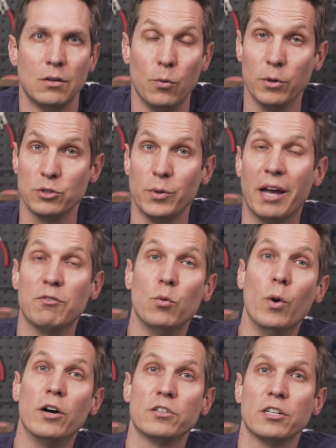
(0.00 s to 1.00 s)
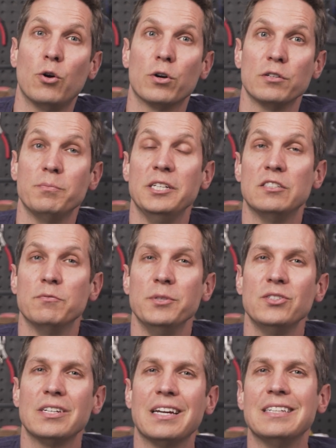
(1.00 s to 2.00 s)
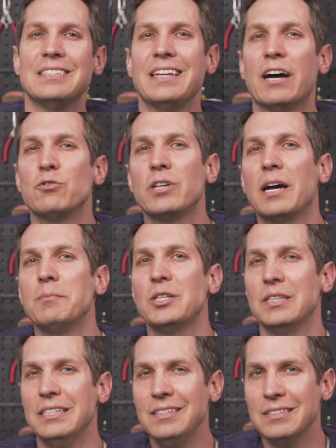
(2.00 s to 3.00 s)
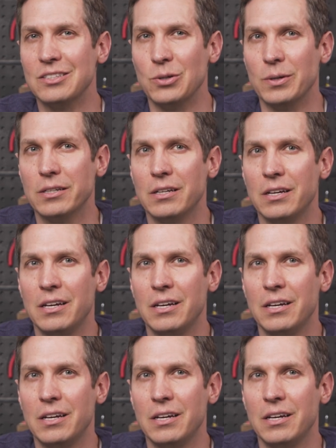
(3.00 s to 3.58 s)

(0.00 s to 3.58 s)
Once we have a well-recorded piece of music, it's now time to listen to it.